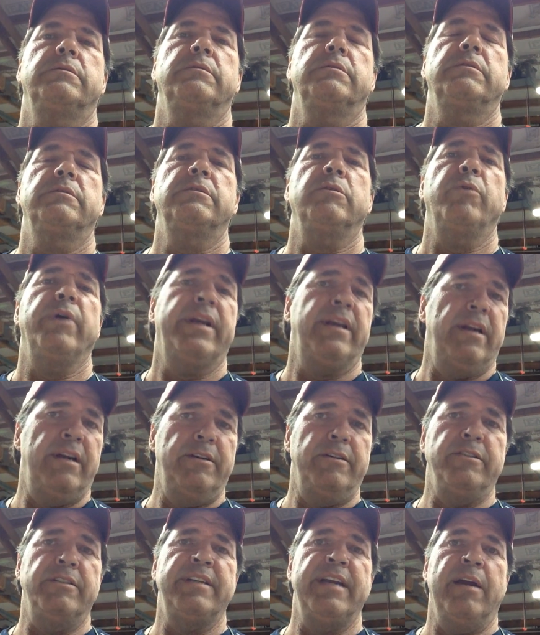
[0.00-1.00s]
so we can
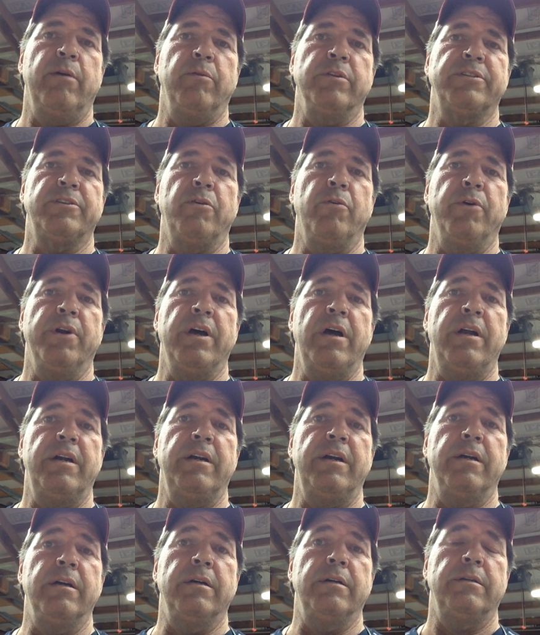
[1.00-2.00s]
understand what's going on
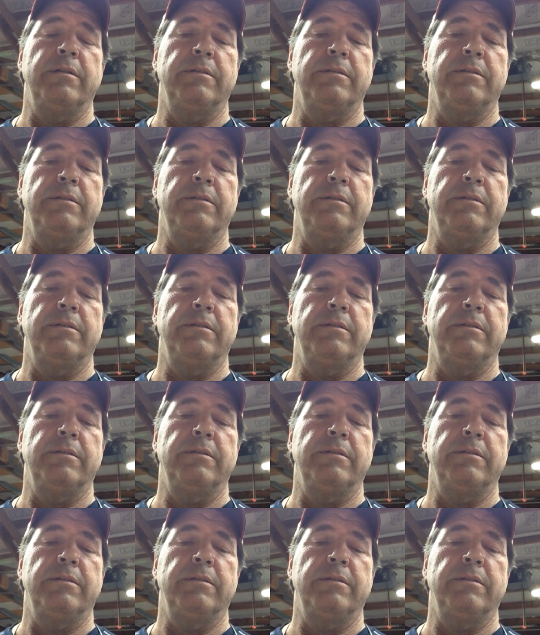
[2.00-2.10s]
here.